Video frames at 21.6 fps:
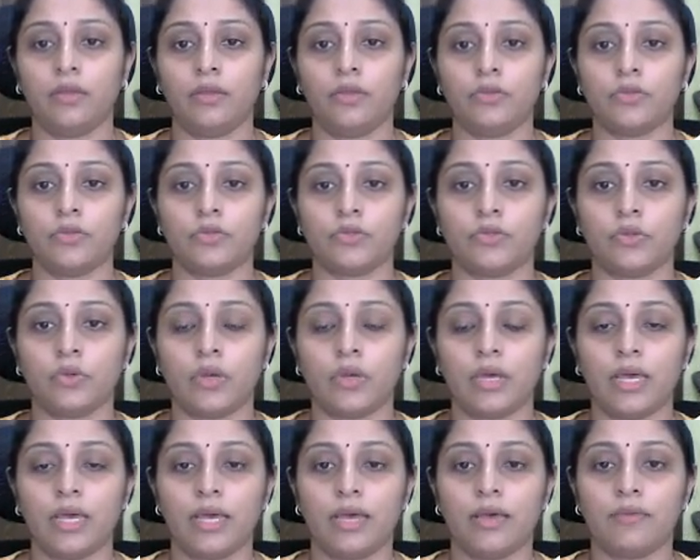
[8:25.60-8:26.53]
So
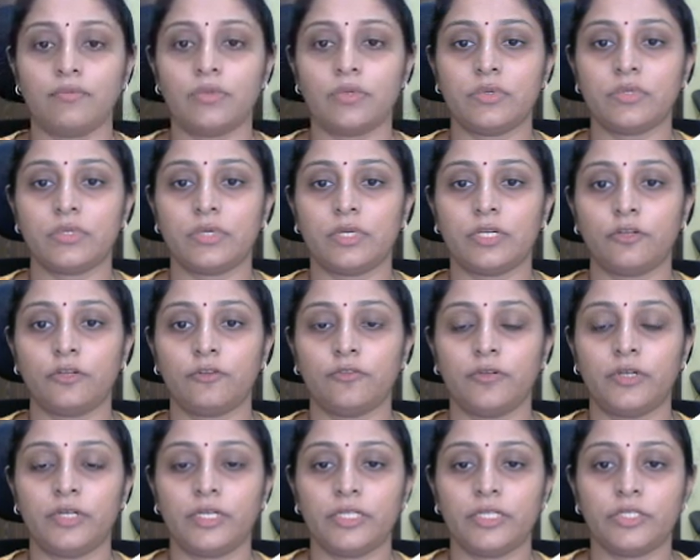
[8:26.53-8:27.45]
I have the set of
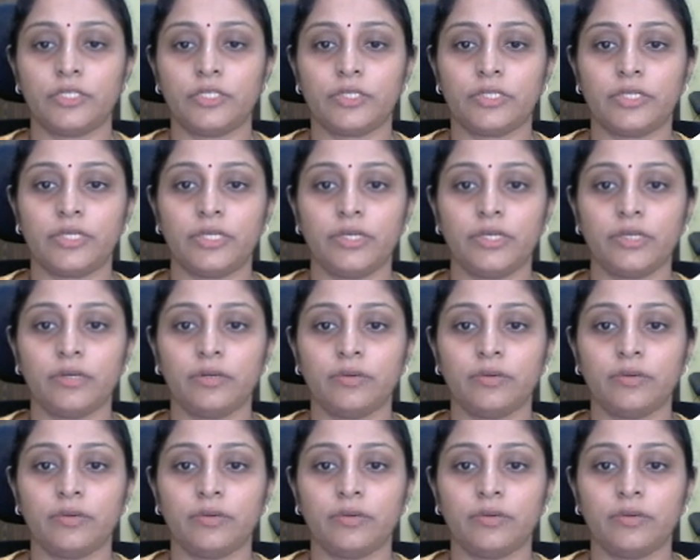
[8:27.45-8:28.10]
integers here,